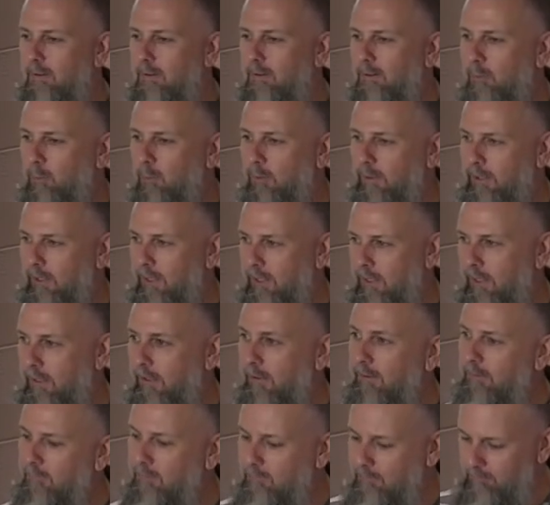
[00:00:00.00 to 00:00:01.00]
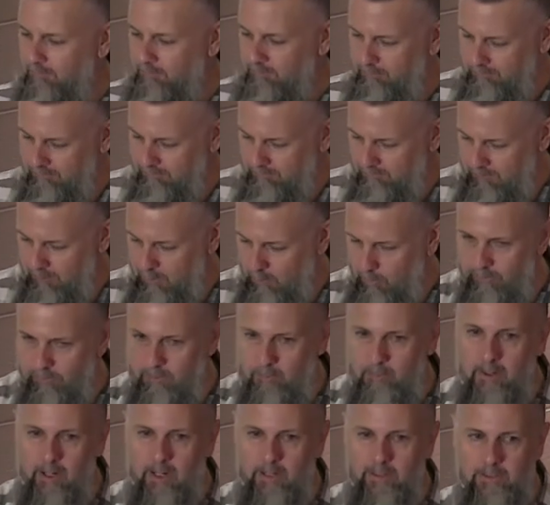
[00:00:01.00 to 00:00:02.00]
when they lower
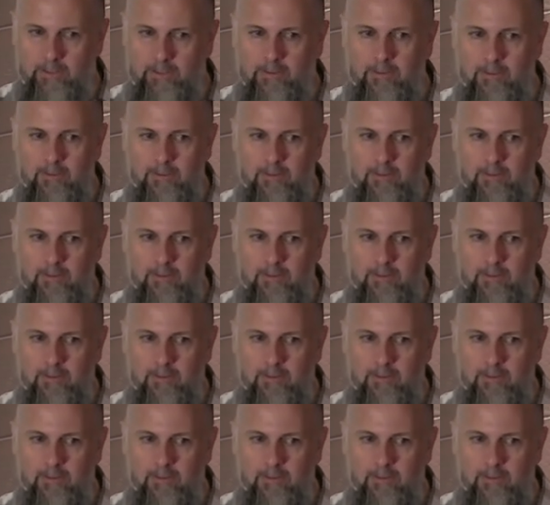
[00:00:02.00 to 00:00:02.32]
the body.